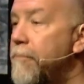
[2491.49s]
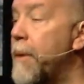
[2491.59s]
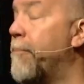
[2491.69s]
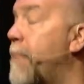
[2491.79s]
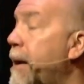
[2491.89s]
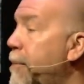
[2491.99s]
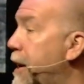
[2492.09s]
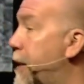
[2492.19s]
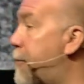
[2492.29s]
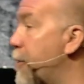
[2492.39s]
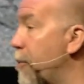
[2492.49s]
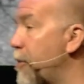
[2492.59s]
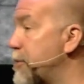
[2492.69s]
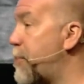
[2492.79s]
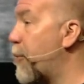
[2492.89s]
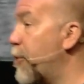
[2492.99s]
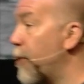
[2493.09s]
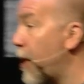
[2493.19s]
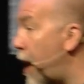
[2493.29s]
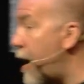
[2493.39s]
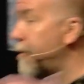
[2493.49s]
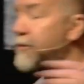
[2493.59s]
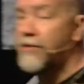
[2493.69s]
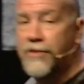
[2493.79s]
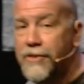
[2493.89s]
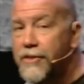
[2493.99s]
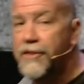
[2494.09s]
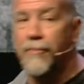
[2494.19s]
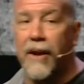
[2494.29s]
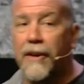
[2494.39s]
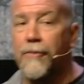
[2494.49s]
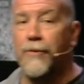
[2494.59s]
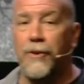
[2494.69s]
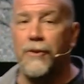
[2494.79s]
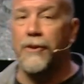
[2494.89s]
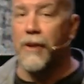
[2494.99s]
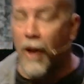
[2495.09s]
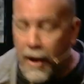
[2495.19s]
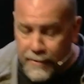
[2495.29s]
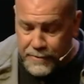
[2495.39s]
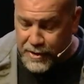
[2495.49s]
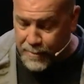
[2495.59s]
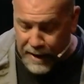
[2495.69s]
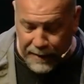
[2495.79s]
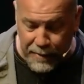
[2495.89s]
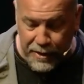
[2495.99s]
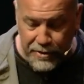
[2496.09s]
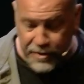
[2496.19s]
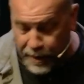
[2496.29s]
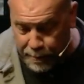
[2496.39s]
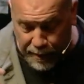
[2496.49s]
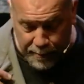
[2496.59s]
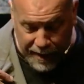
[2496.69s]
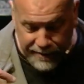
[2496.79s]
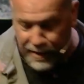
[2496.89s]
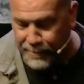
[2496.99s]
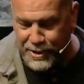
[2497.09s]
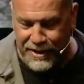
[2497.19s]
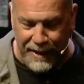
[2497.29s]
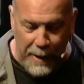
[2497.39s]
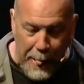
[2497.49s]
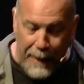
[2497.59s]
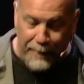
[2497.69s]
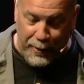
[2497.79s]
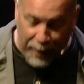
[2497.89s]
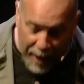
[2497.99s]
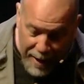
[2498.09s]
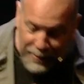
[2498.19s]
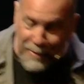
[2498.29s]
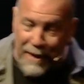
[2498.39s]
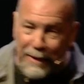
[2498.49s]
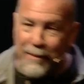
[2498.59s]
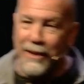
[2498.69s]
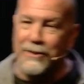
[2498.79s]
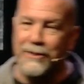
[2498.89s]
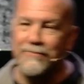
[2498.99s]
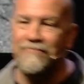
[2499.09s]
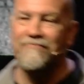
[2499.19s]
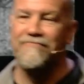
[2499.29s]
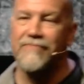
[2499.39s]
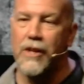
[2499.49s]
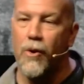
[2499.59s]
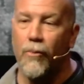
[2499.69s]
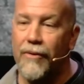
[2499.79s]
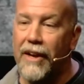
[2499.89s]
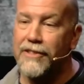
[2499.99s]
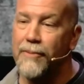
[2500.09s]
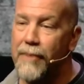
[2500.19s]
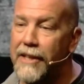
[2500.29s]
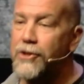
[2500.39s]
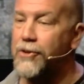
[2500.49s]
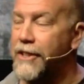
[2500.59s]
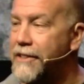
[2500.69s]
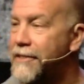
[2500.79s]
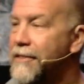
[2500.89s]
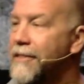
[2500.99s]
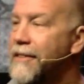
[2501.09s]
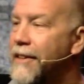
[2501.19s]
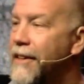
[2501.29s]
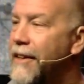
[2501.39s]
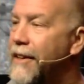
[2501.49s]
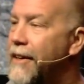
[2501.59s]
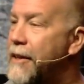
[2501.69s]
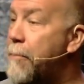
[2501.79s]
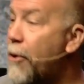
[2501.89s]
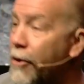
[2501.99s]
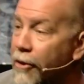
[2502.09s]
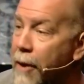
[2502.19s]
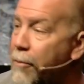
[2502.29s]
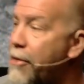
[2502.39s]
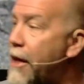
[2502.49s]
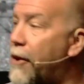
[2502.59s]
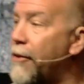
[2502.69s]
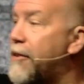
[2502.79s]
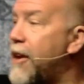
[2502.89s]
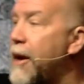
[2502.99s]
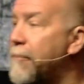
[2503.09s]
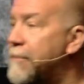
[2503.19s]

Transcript: Maybe if you're one of those people who loves to make food and loves to make meals, you can bring them out. No, I'm just kidding. If you love to make meals, We've got some ministries that partner up with that all the time.